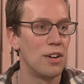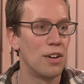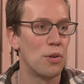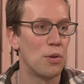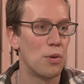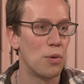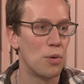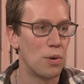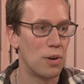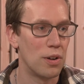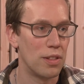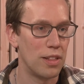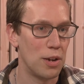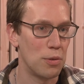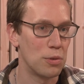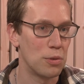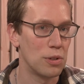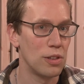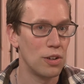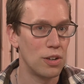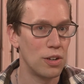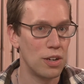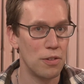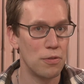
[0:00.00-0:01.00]
or they were
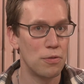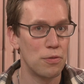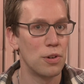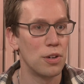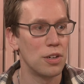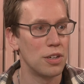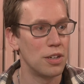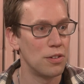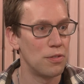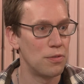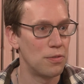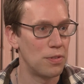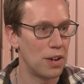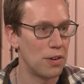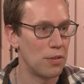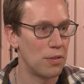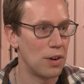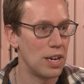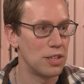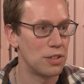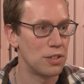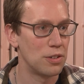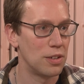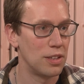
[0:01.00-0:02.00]
looking for a good
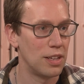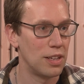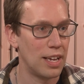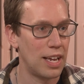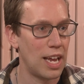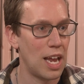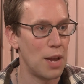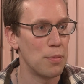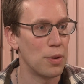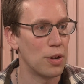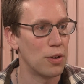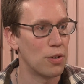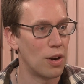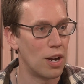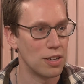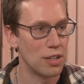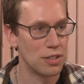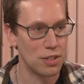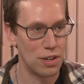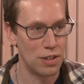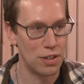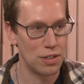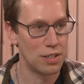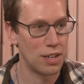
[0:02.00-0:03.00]
fundraiser and they came across
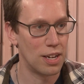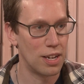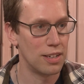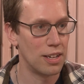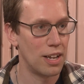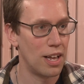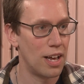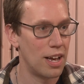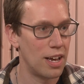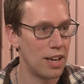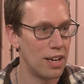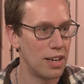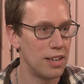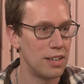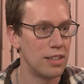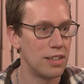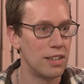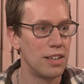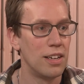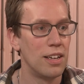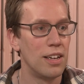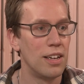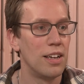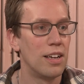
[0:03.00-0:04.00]
ours online
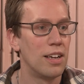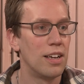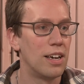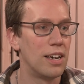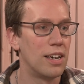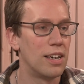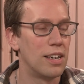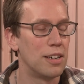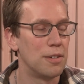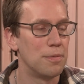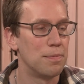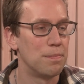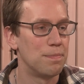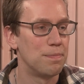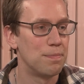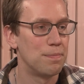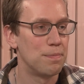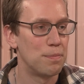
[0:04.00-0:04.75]
um,